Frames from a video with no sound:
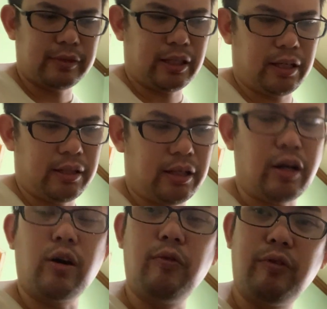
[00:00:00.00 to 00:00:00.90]
and the
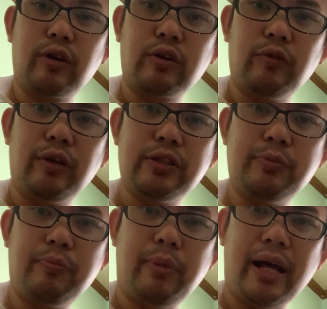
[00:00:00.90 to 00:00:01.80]
comfort of its
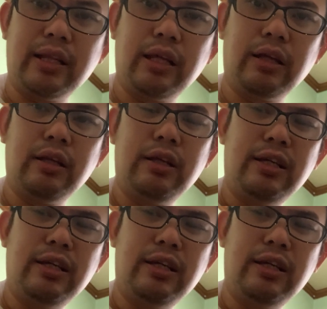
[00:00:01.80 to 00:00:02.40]
padding